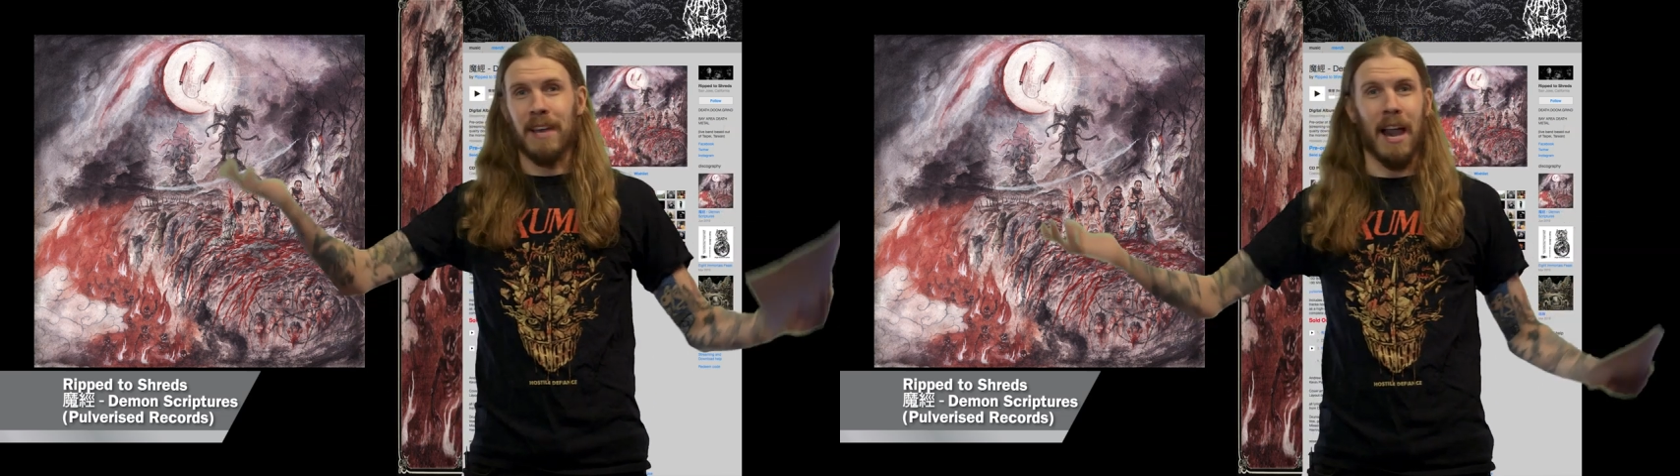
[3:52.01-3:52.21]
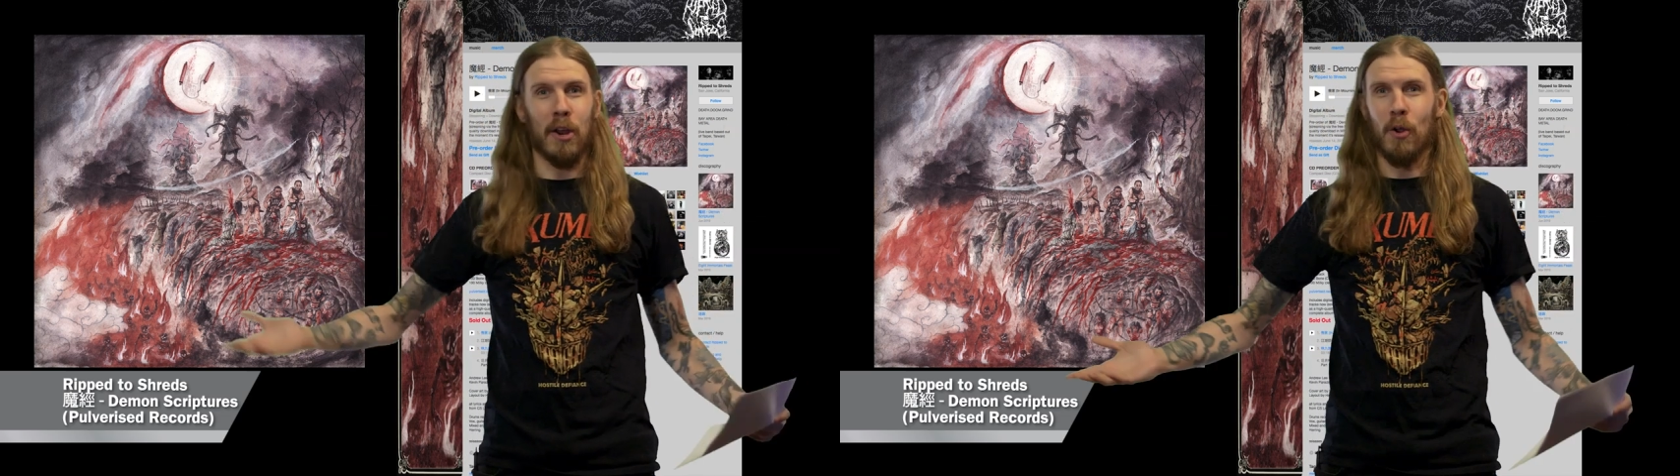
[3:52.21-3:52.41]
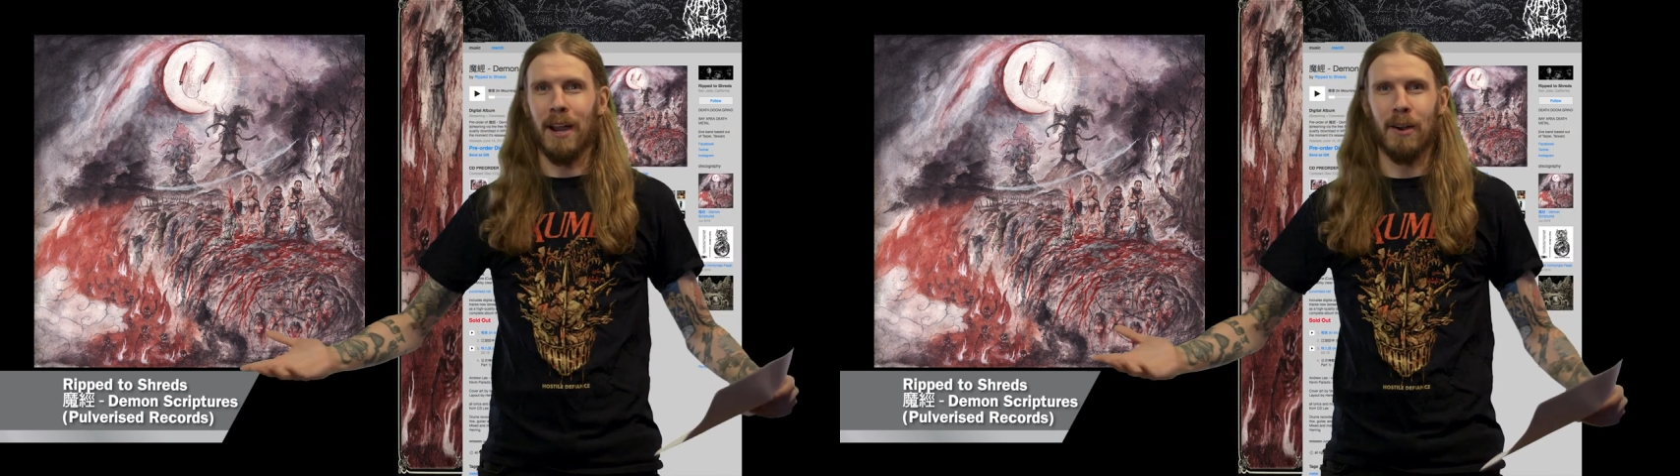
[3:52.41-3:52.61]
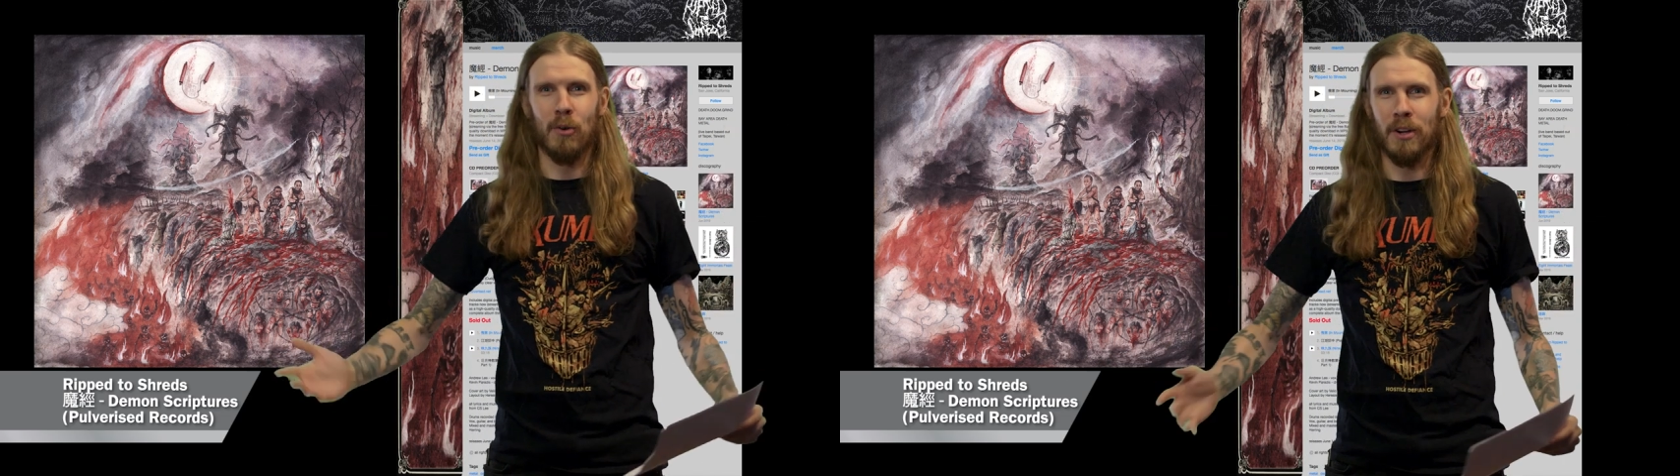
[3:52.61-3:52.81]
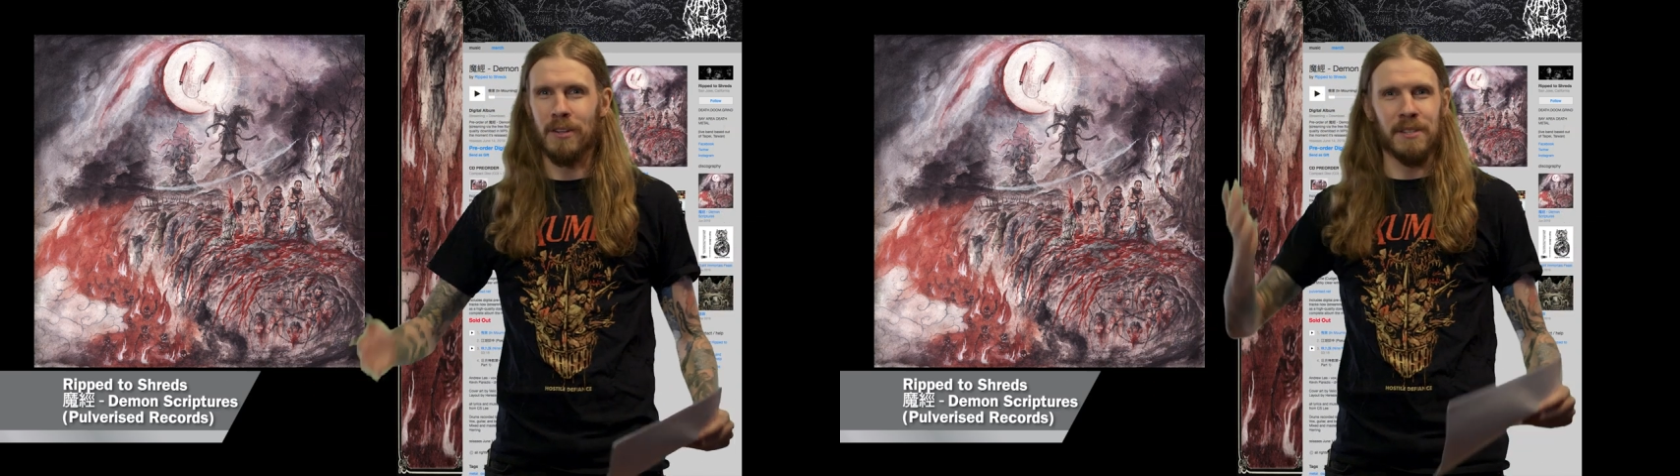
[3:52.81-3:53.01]
I don't know how
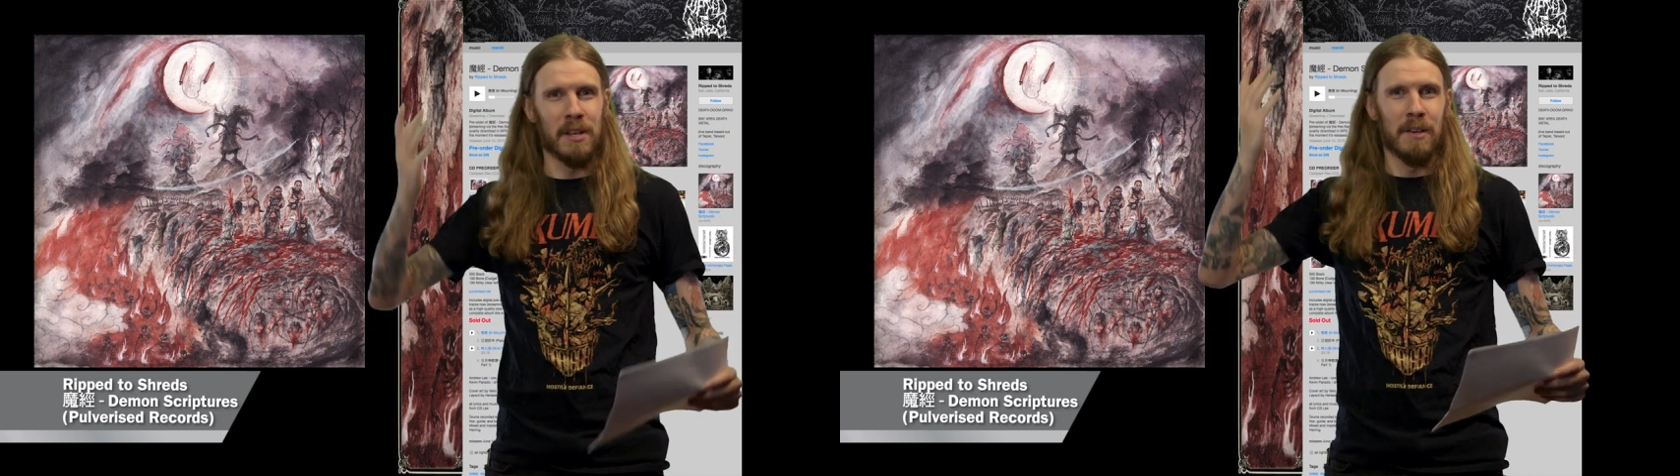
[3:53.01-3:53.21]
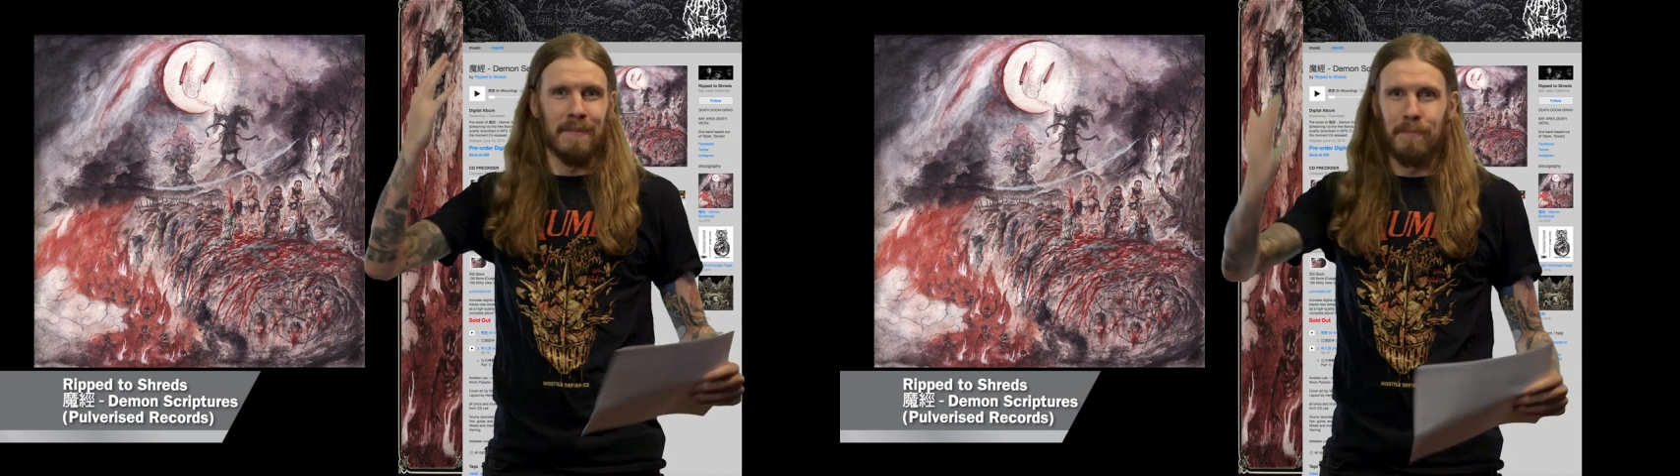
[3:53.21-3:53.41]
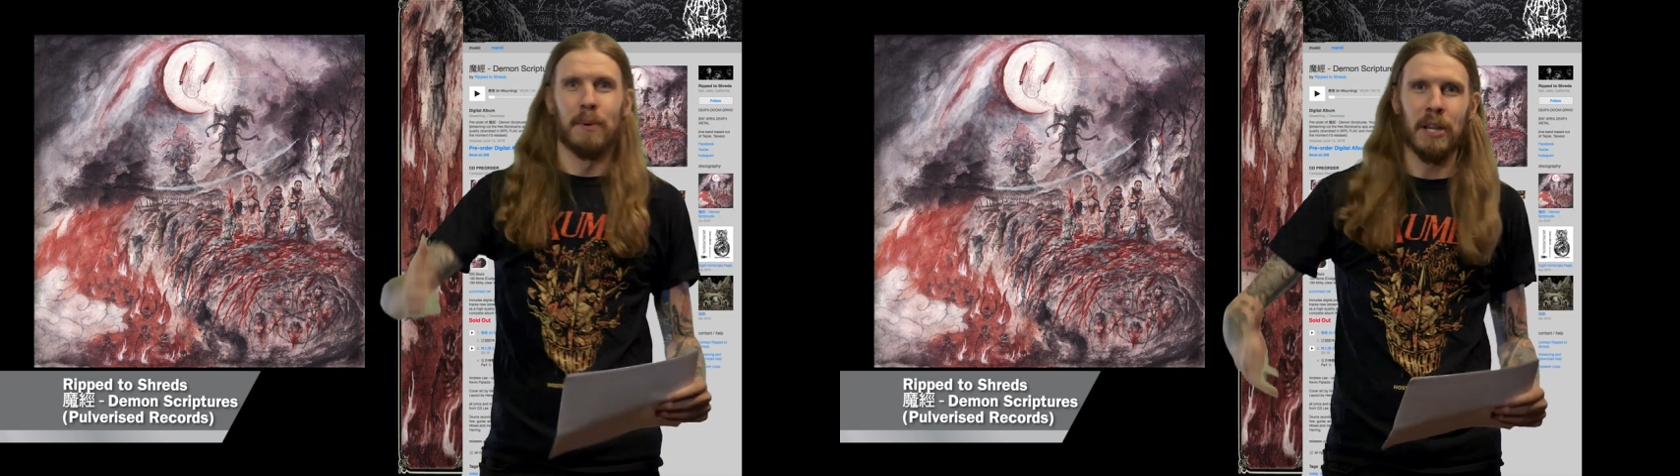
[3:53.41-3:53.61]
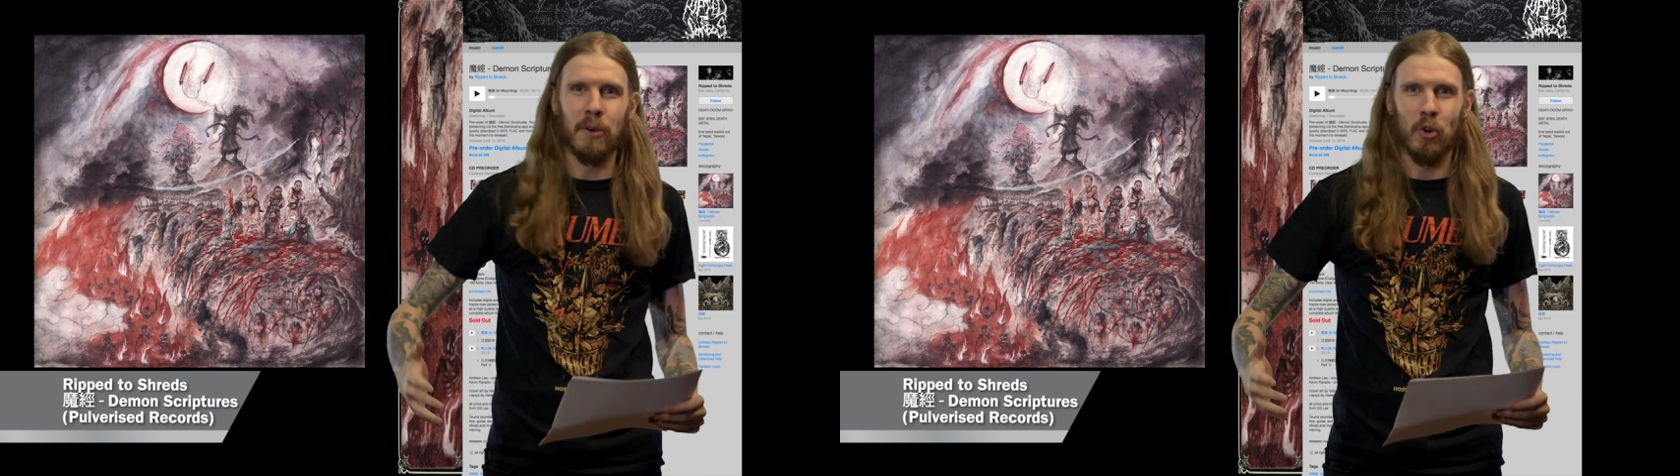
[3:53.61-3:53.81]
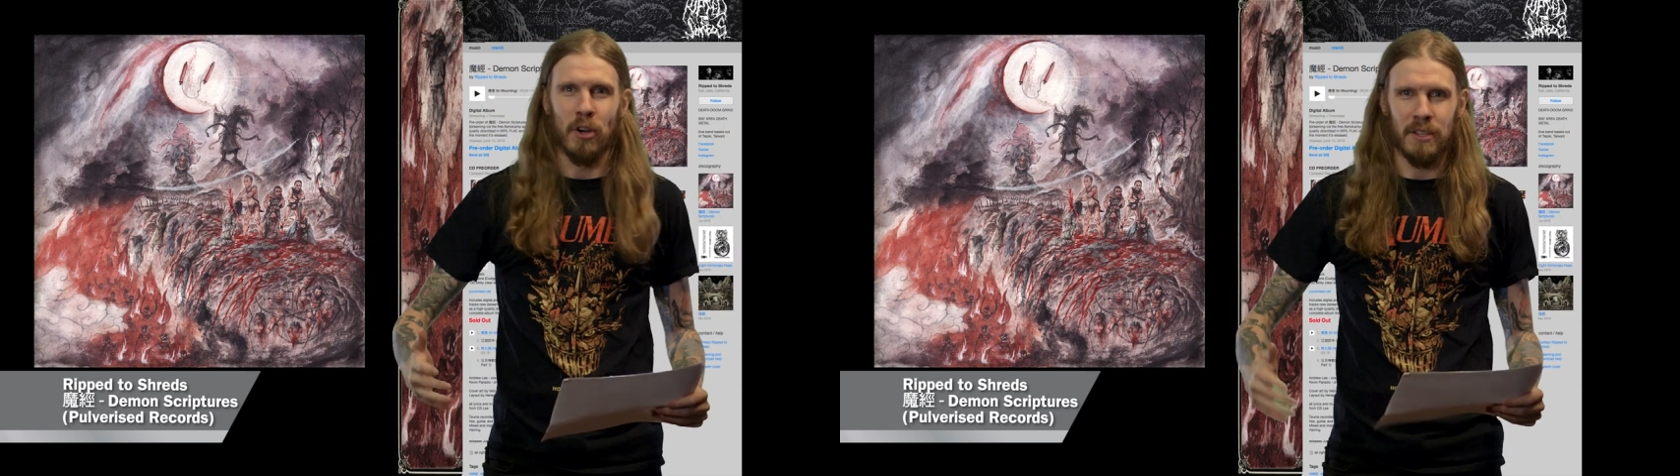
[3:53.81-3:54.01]
it works, but
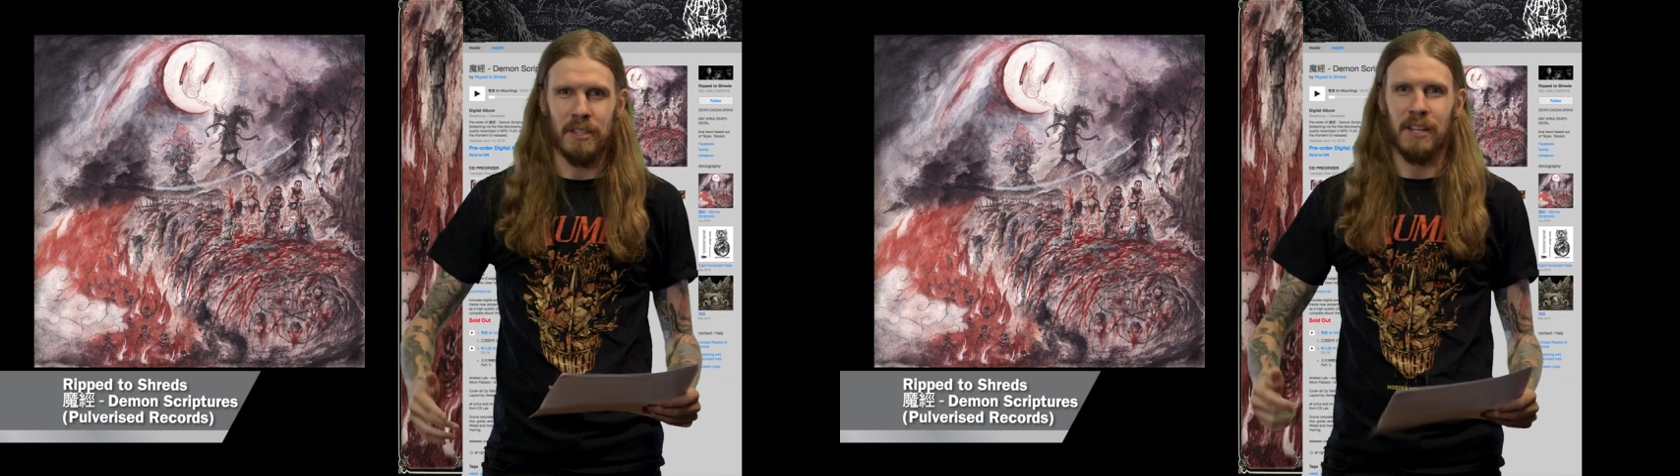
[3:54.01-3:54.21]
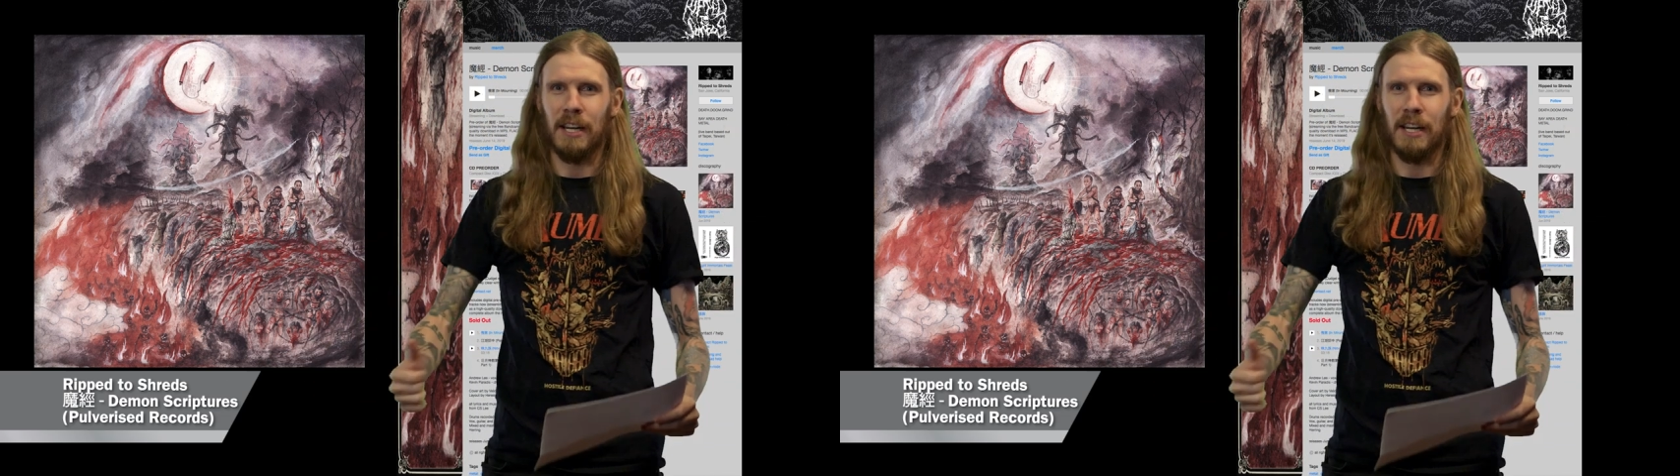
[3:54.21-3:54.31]
it works.